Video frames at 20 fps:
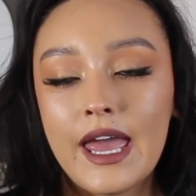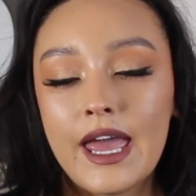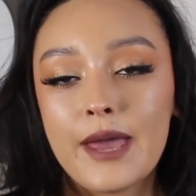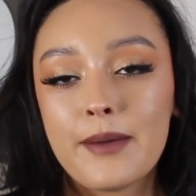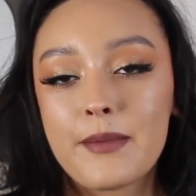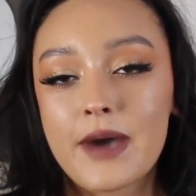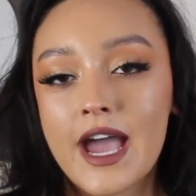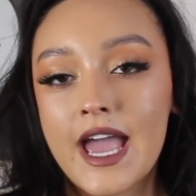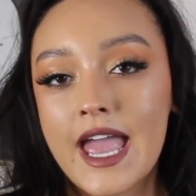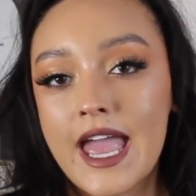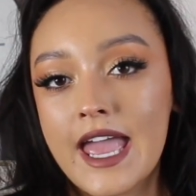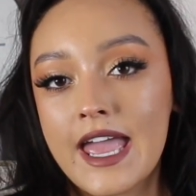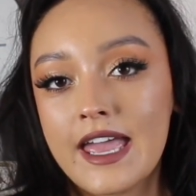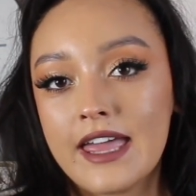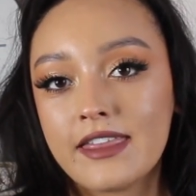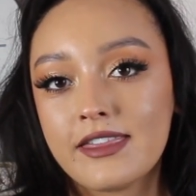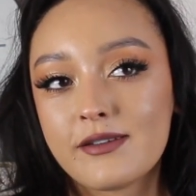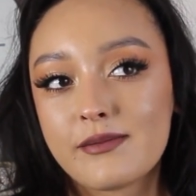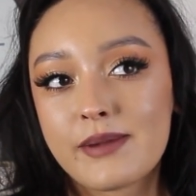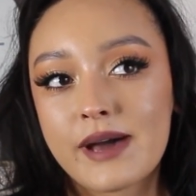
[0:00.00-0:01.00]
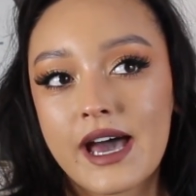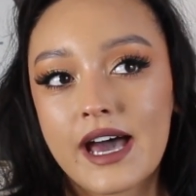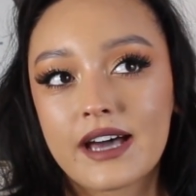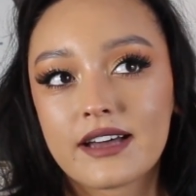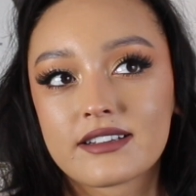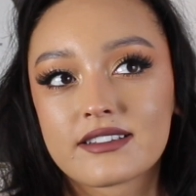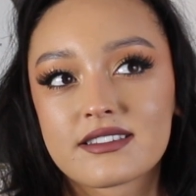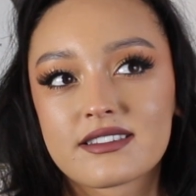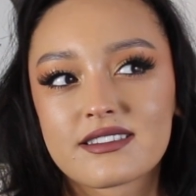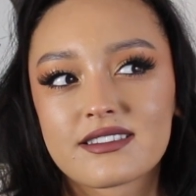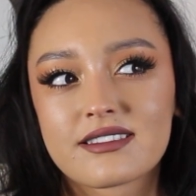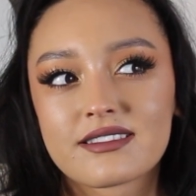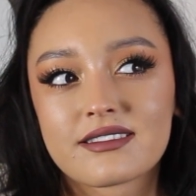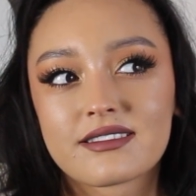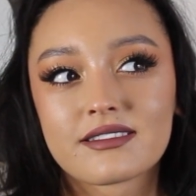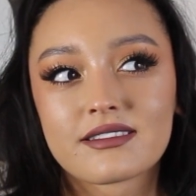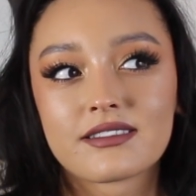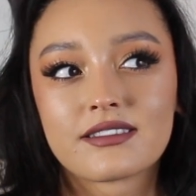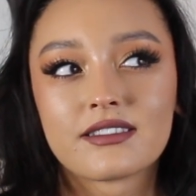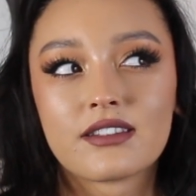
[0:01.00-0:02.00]
MIA the past
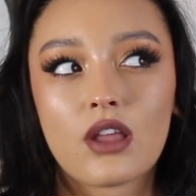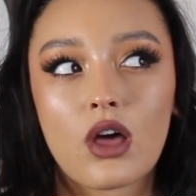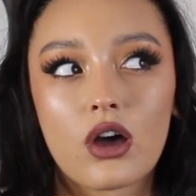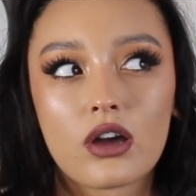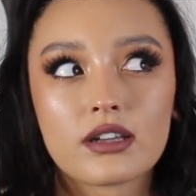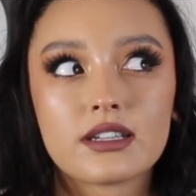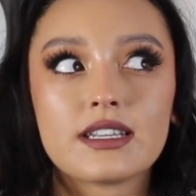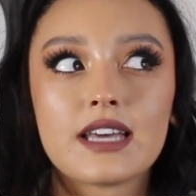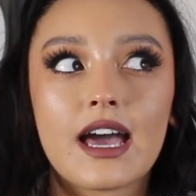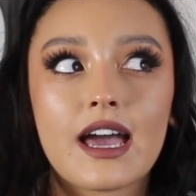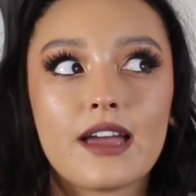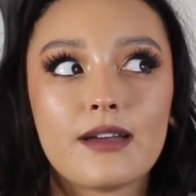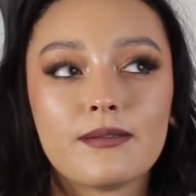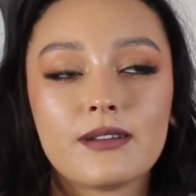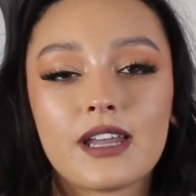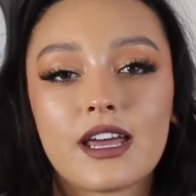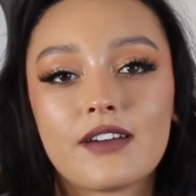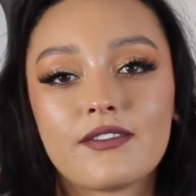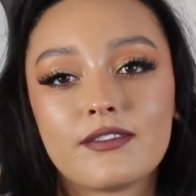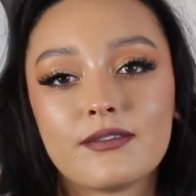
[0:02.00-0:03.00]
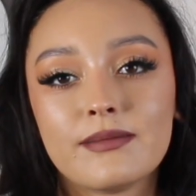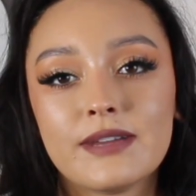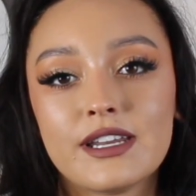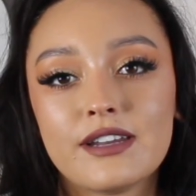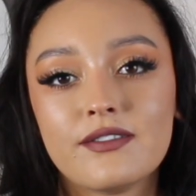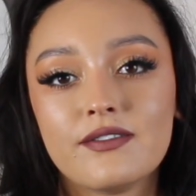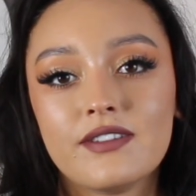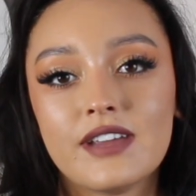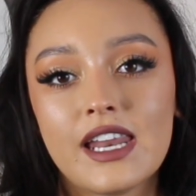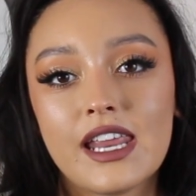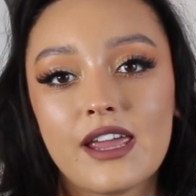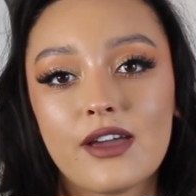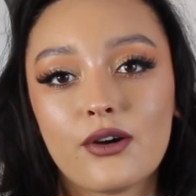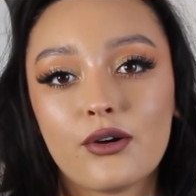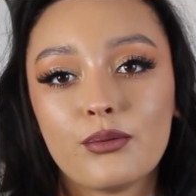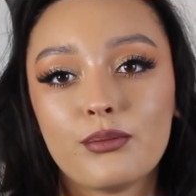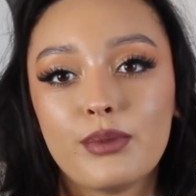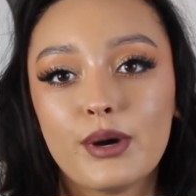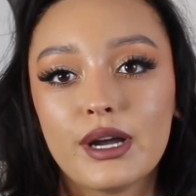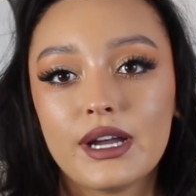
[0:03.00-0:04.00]
long time and haven't made a
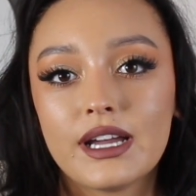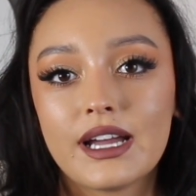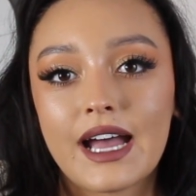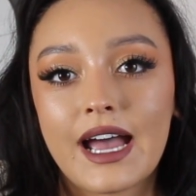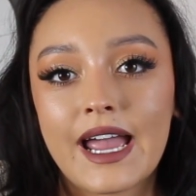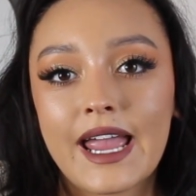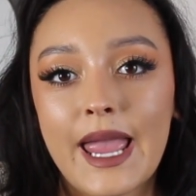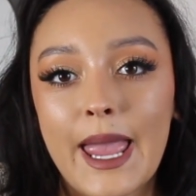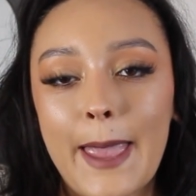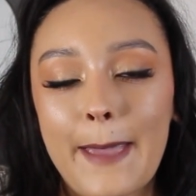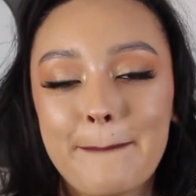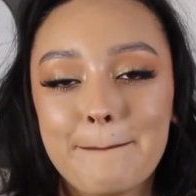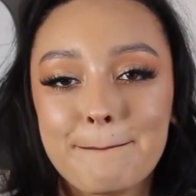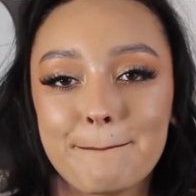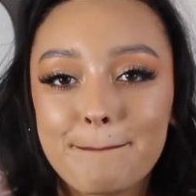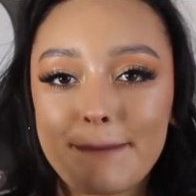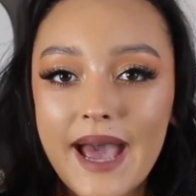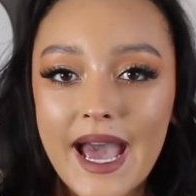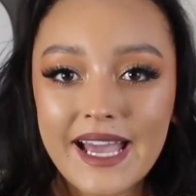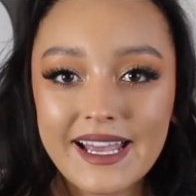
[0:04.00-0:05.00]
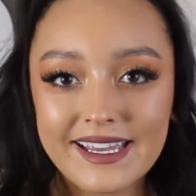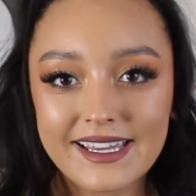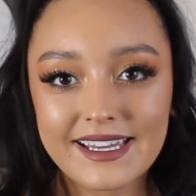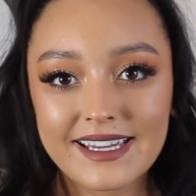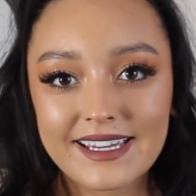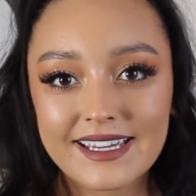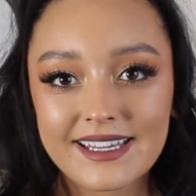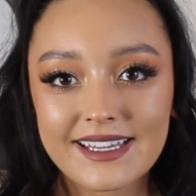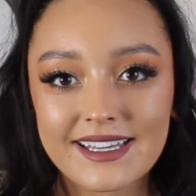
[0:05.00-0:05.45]
video, but I am back